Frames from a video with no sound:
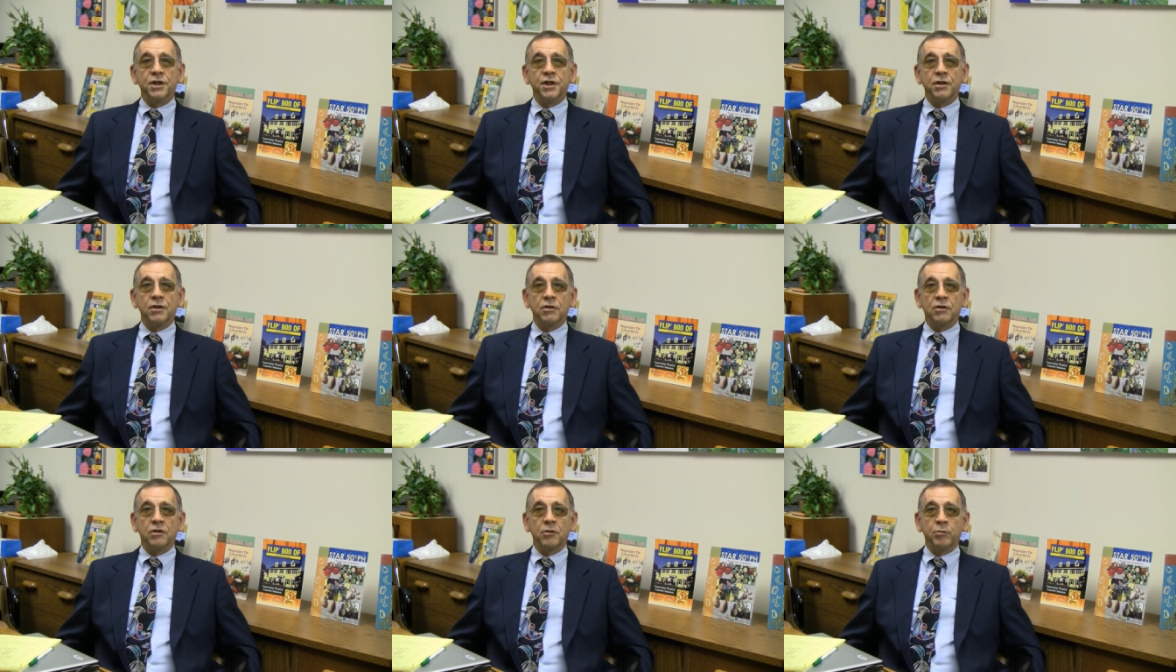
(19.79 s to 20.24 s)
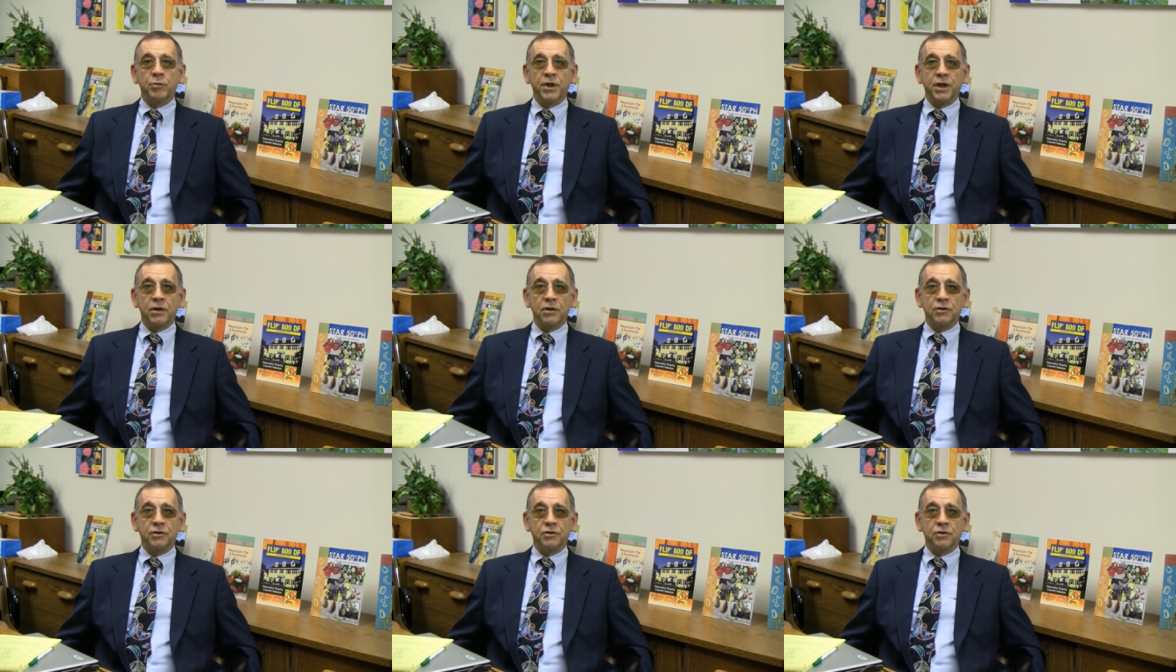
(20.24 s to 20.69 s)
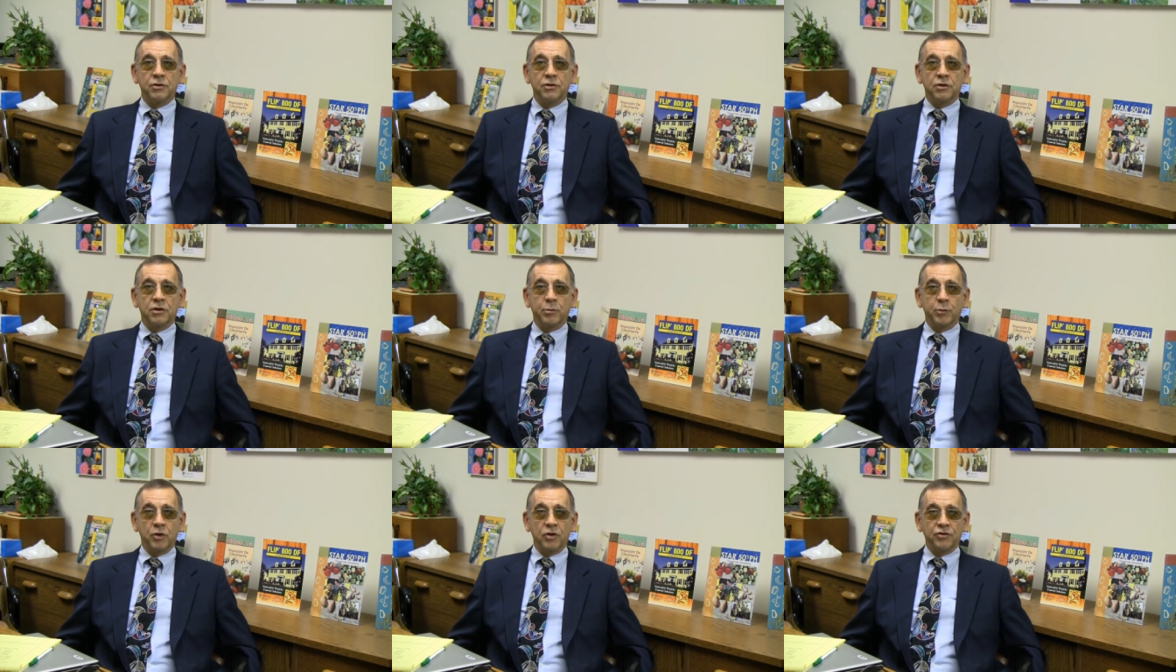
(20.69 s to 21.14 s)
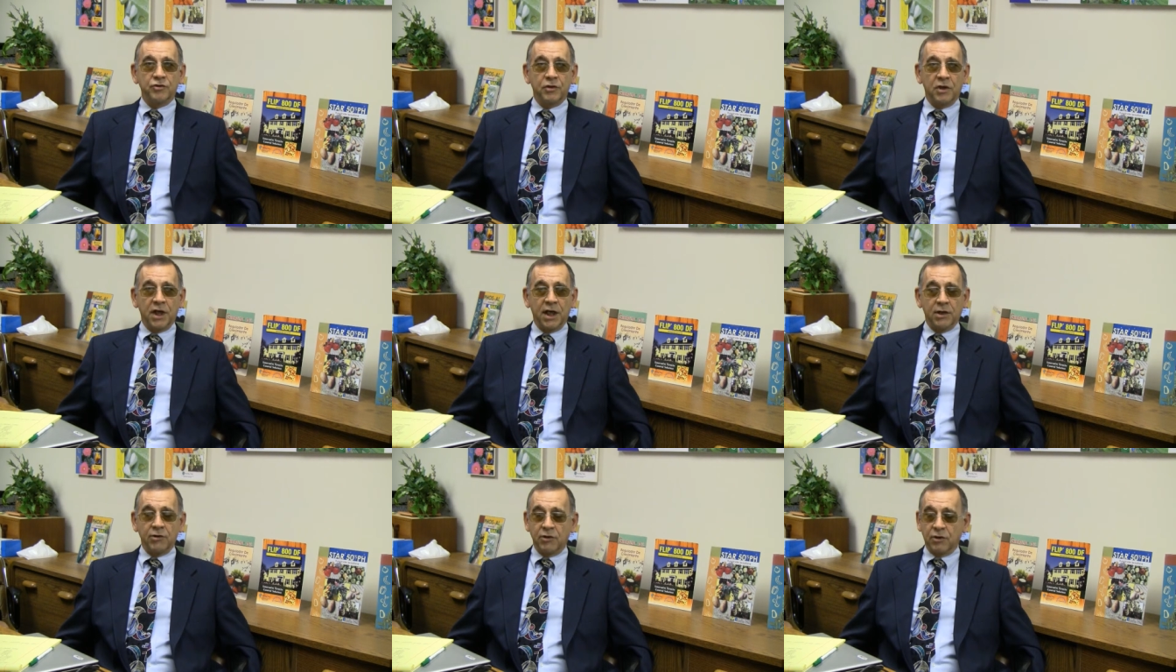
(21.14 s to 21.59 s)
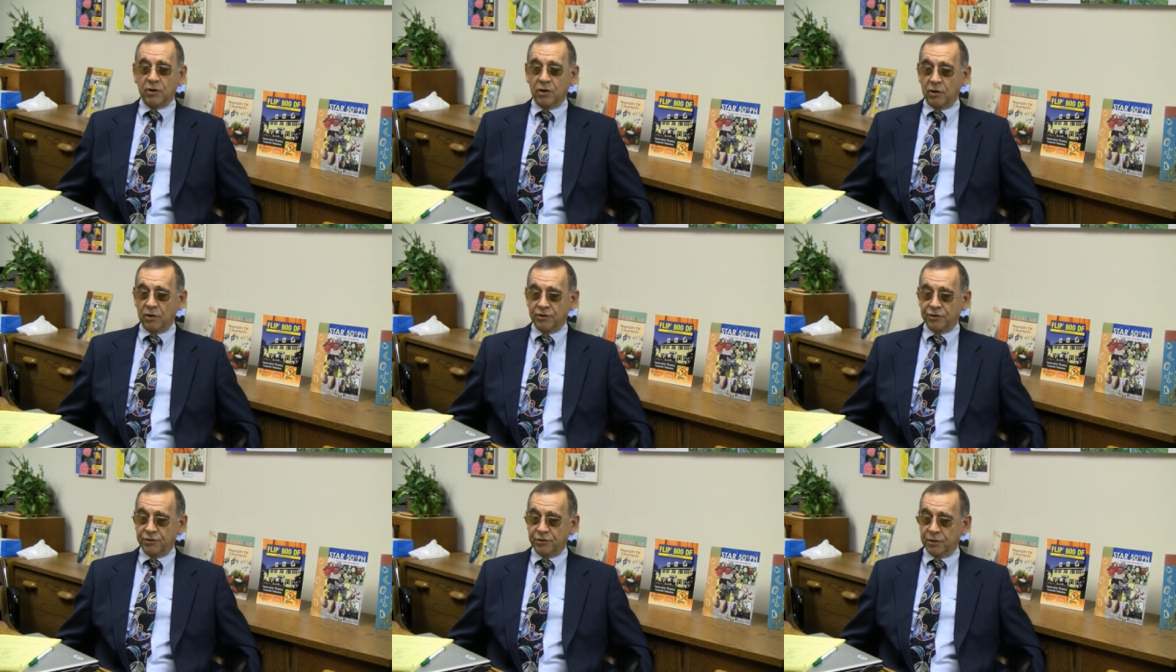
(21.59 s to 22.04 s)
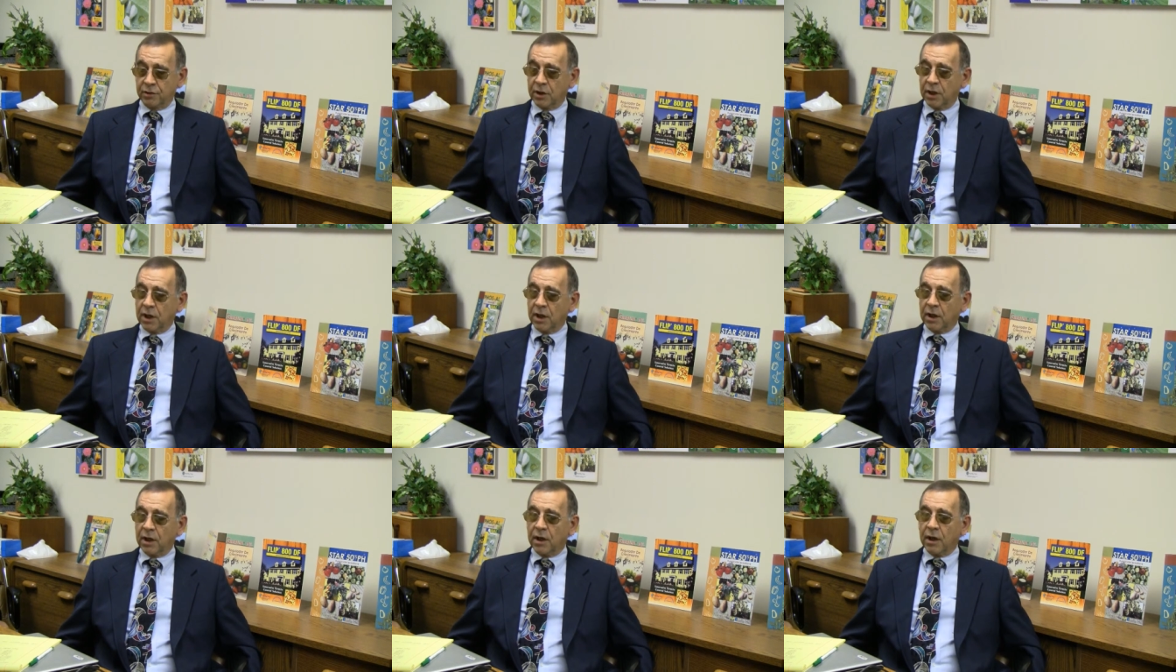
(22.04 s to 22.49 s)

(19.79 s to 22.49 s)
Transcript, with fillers: year compared to commercial agriculture.